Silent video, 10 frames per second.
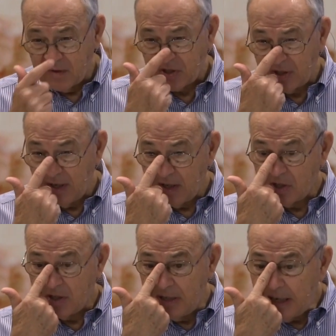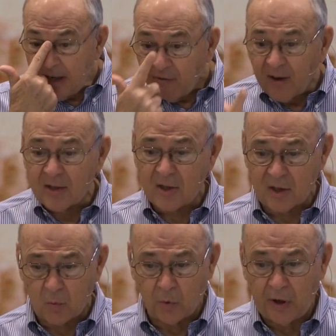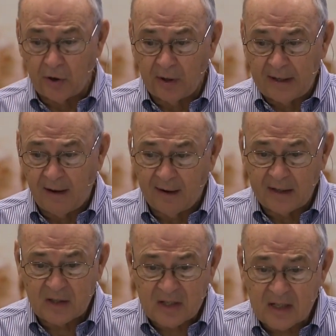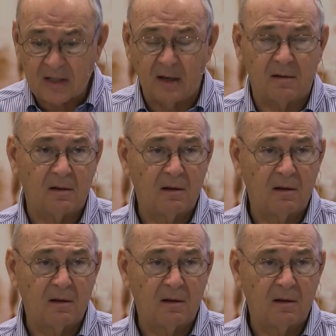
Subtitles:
The city's defenses were nearly non-existent.